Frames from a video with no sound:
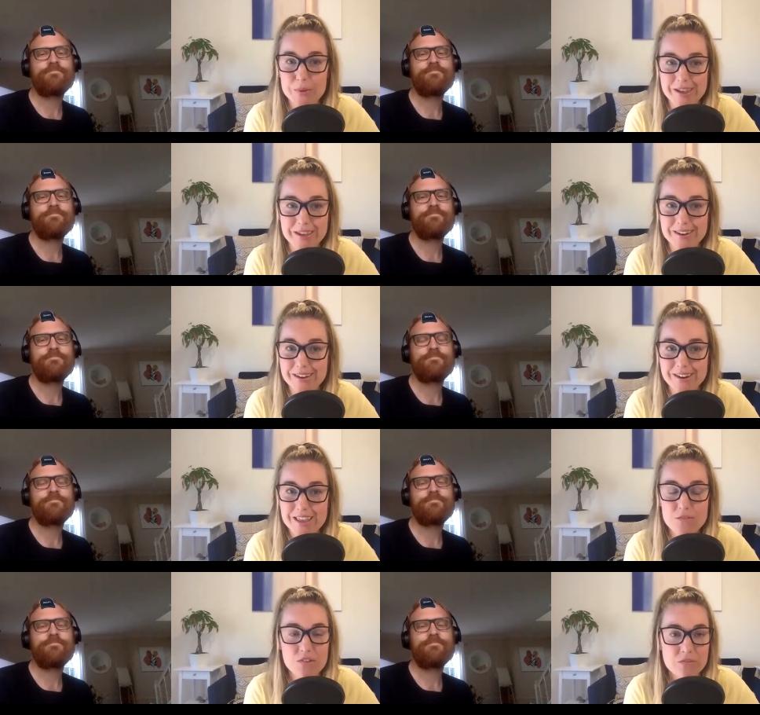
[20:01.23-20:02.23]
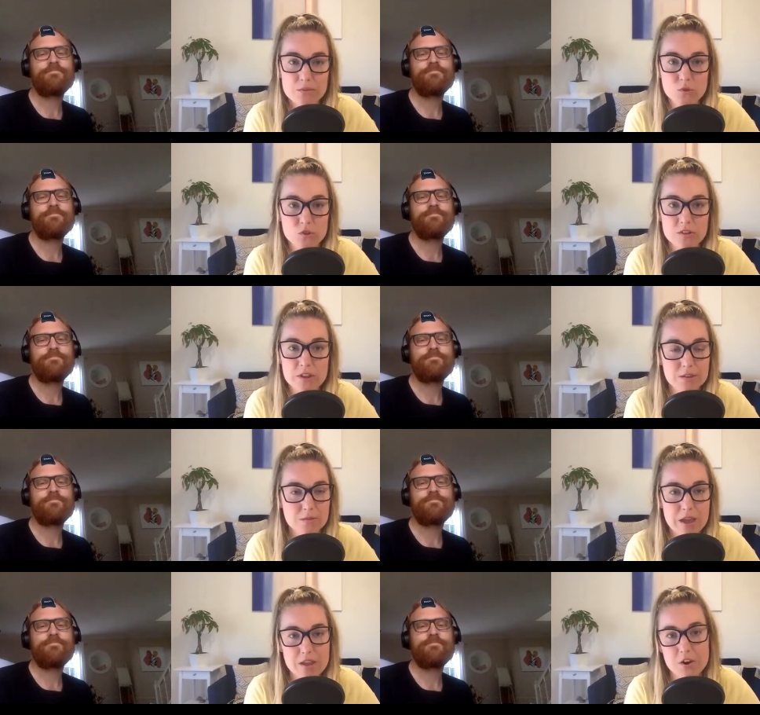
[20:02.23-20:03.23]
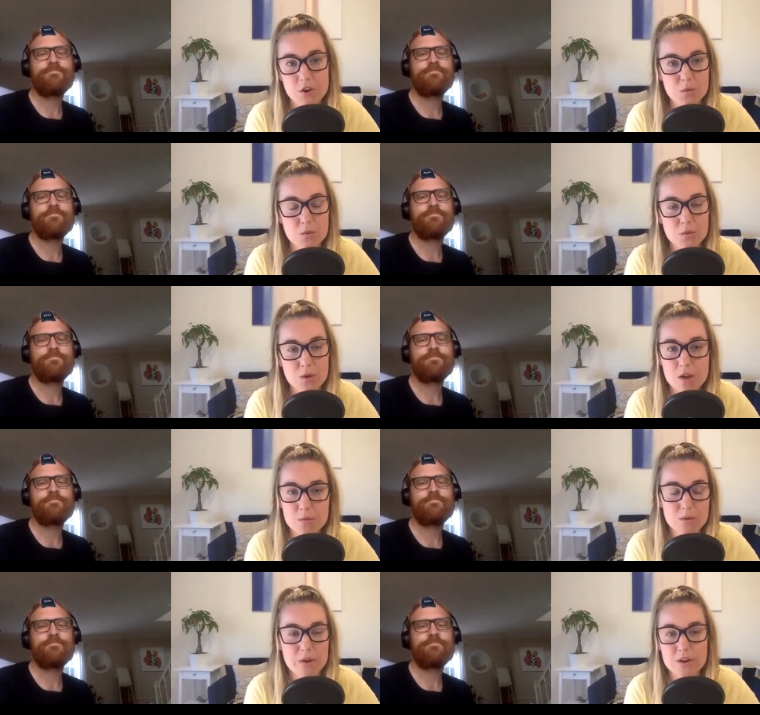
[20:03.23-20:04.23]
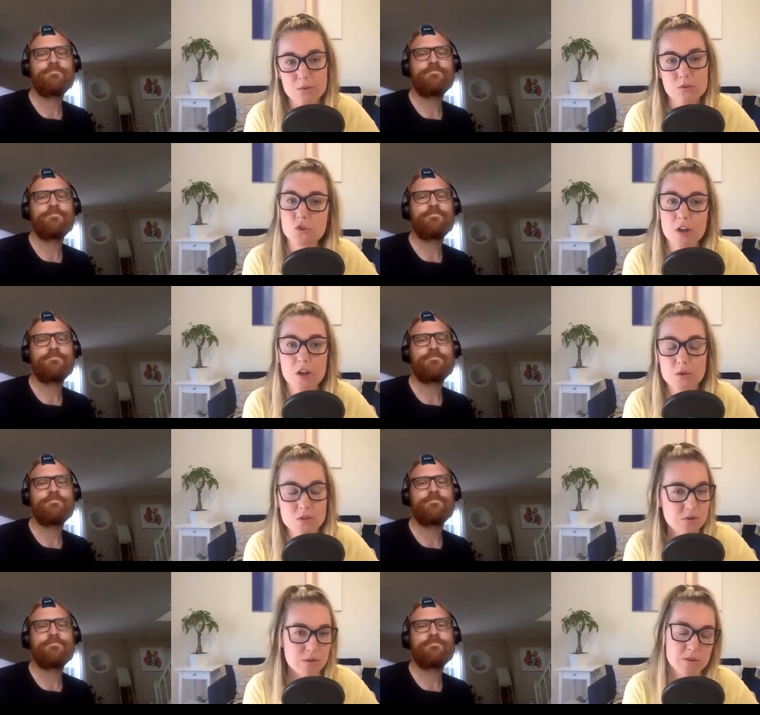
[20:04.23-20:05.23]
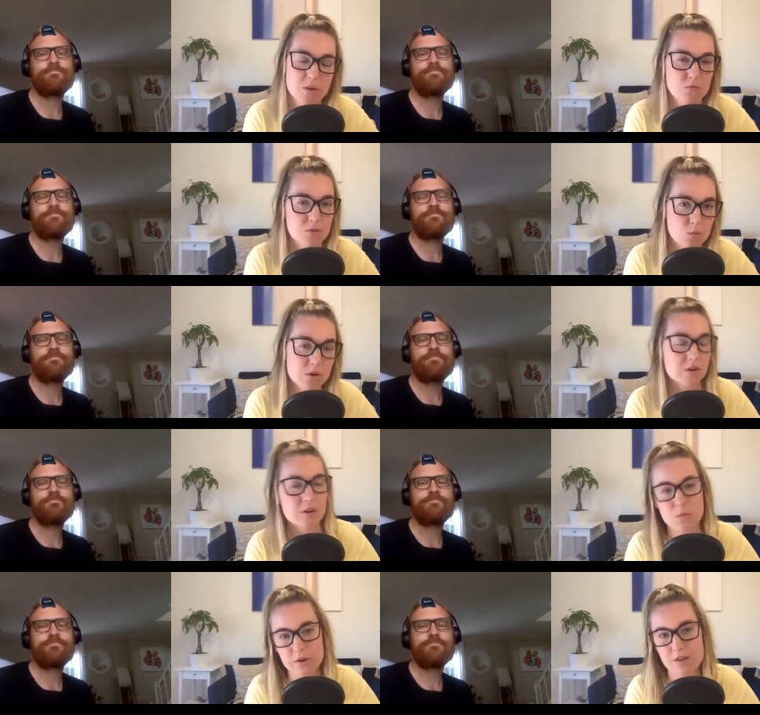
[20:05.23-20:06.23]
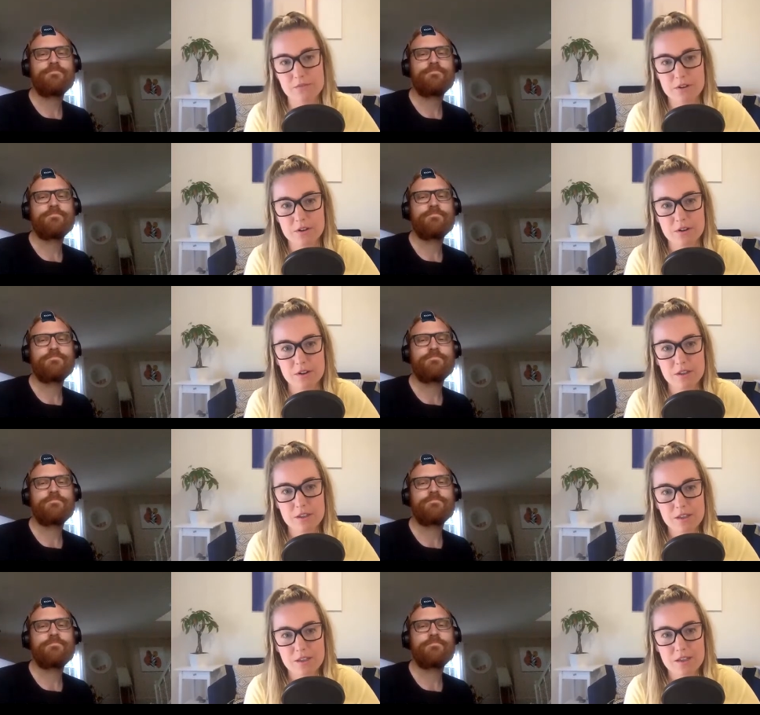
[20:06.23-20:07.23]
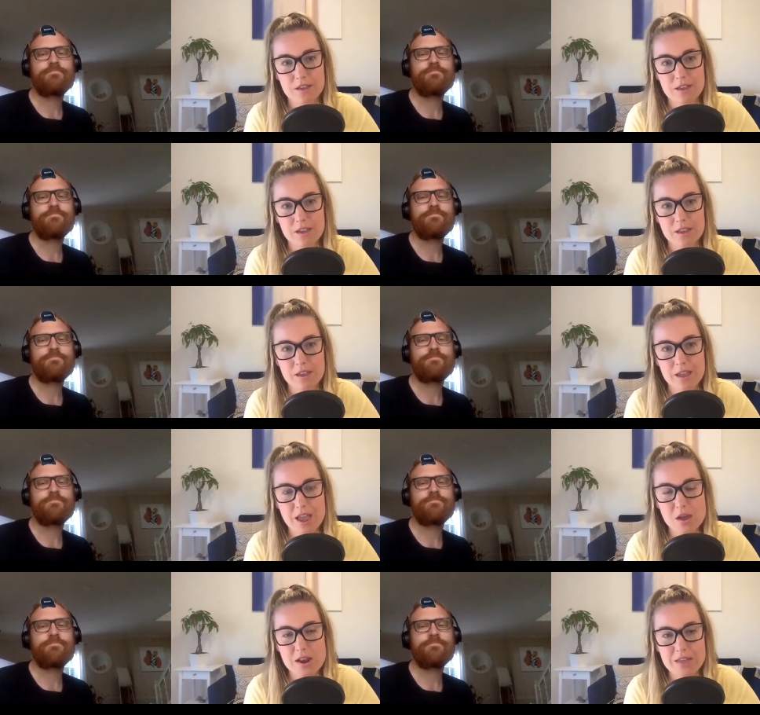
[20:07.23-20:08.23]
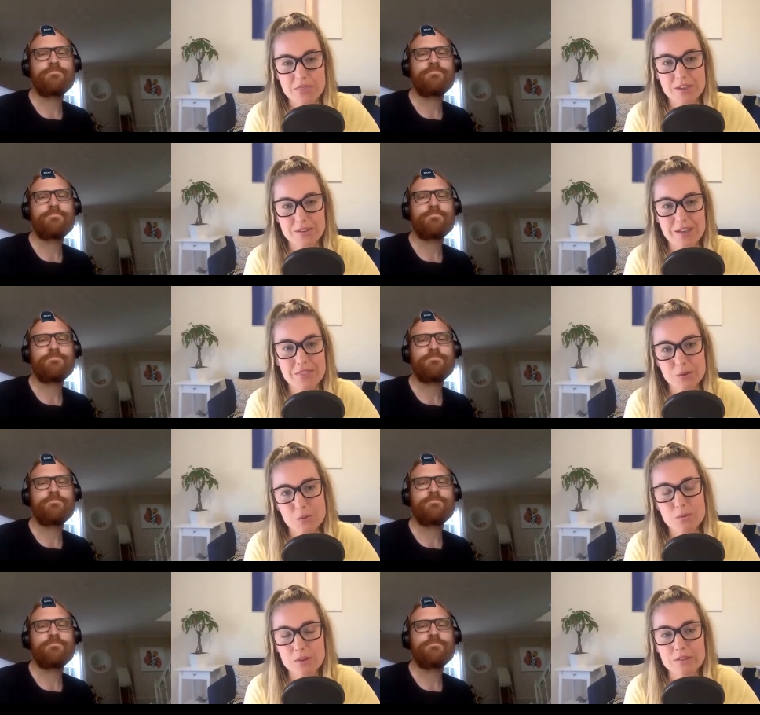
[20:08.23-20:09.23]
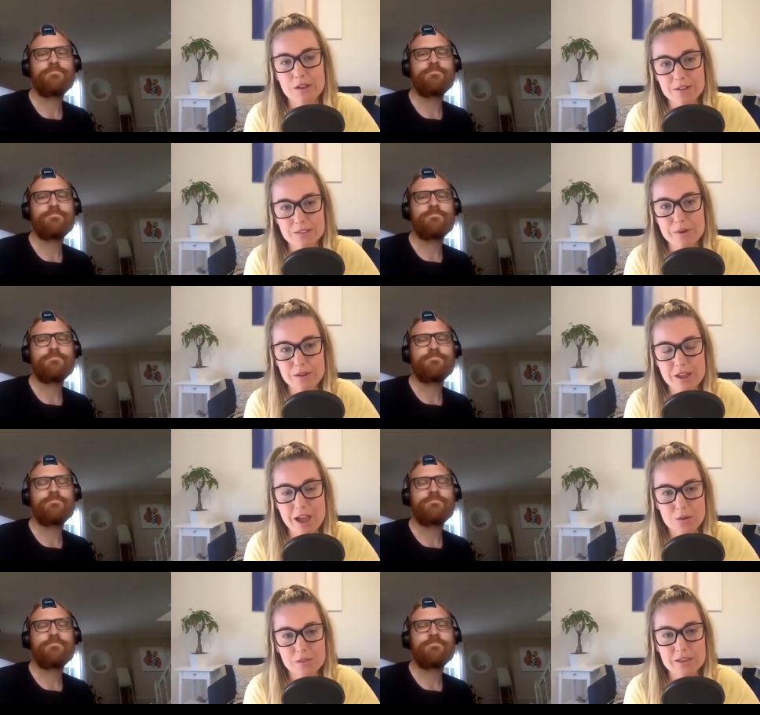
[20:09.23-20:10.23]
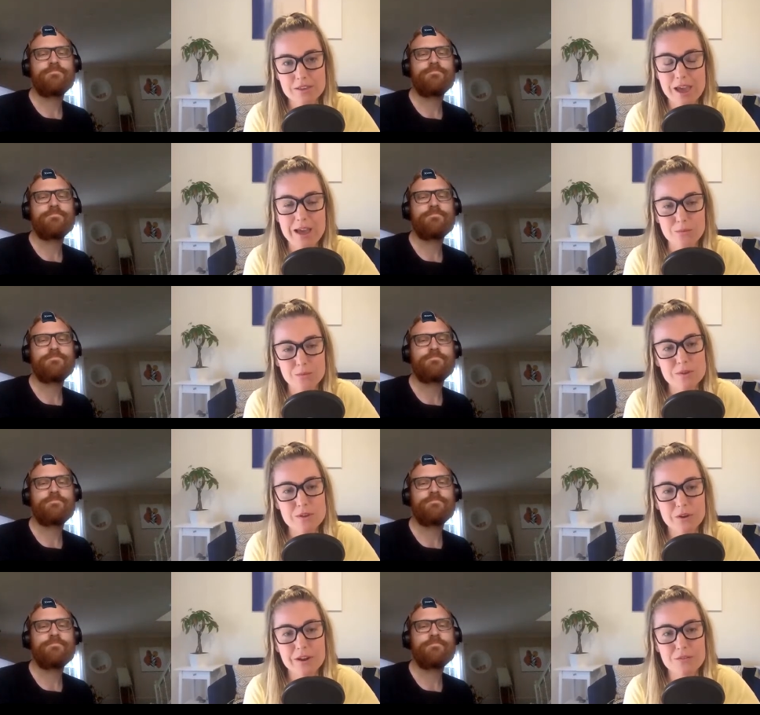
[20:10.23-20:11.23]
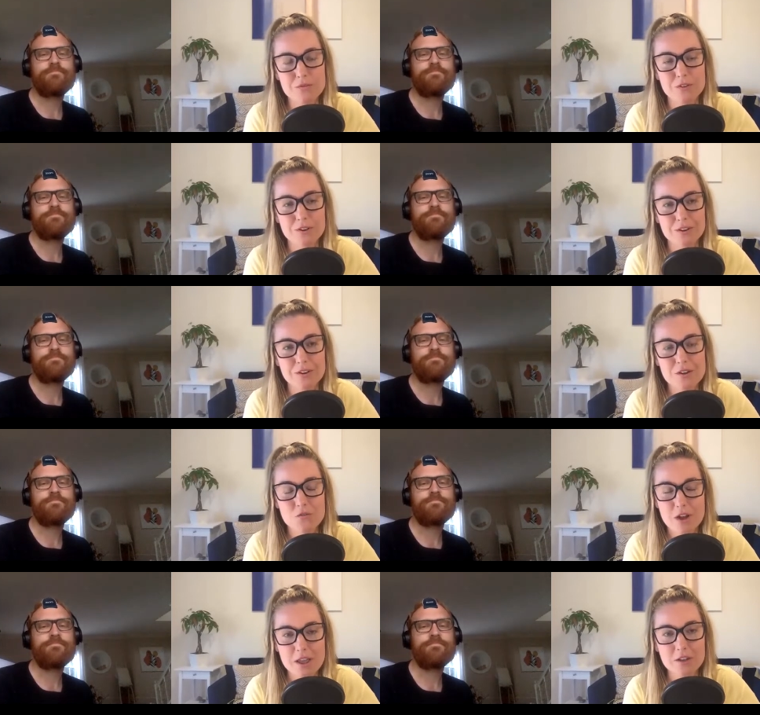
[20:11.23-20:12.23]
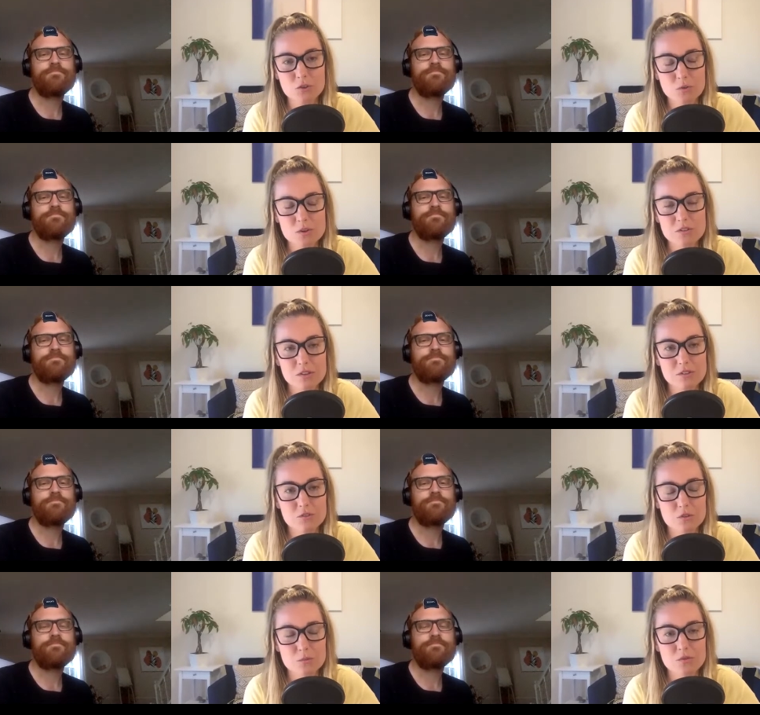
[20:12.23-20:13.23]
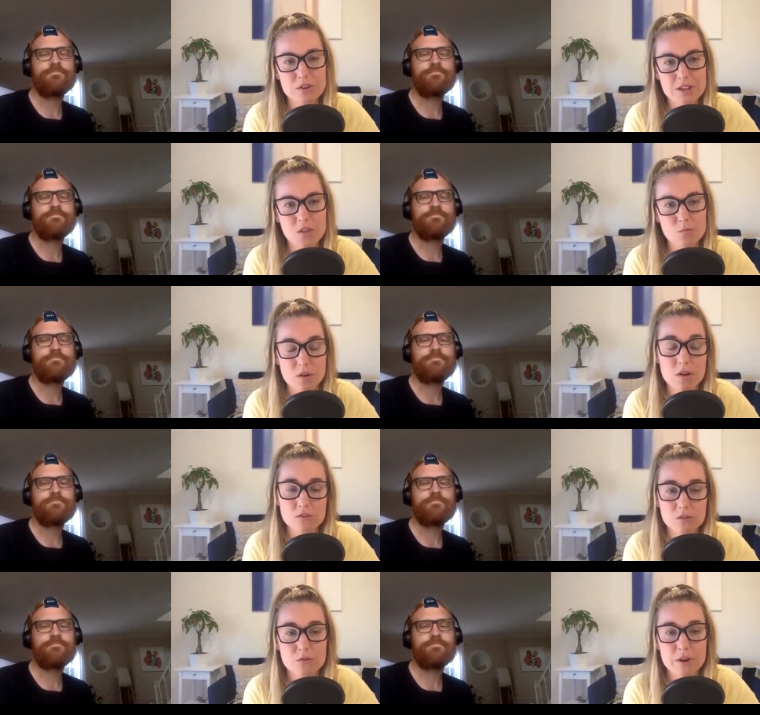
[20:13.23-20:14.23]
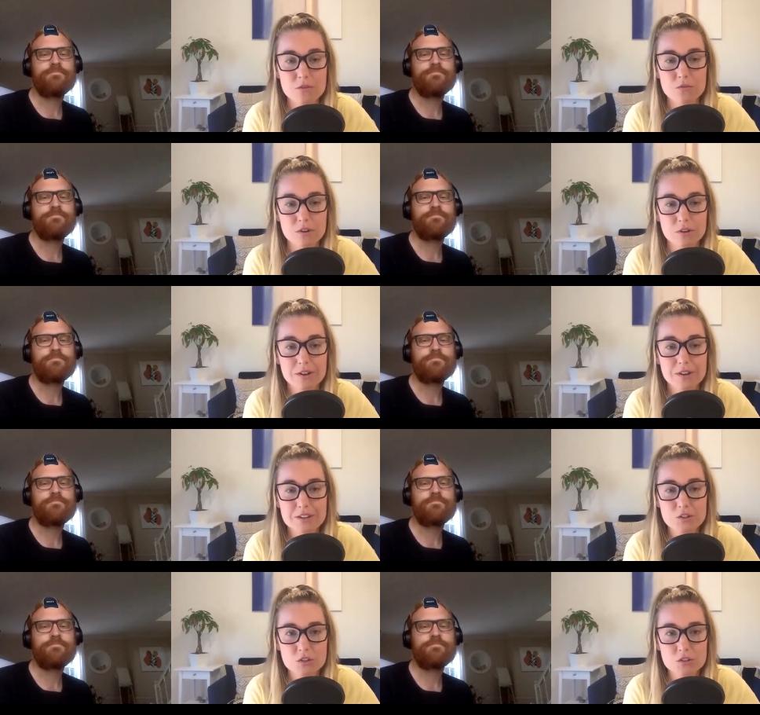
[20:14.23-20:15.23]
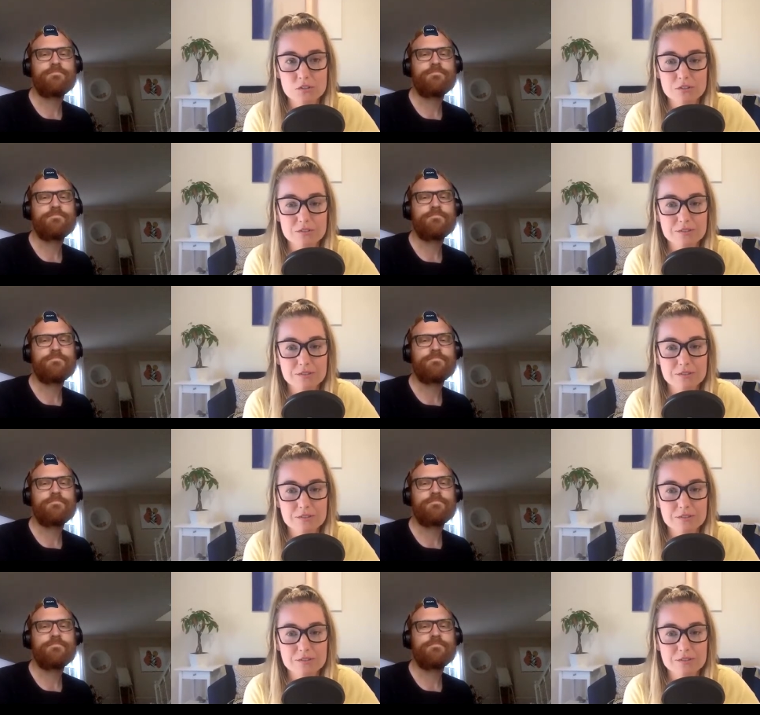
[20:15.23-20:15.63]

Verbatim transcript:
Speaker 1: bit even if it was just like you know on my way to a show and you coming home from work or whatever and i think i think we really talked about it how like yeah it would be great for financial reasons to move in together but also great for just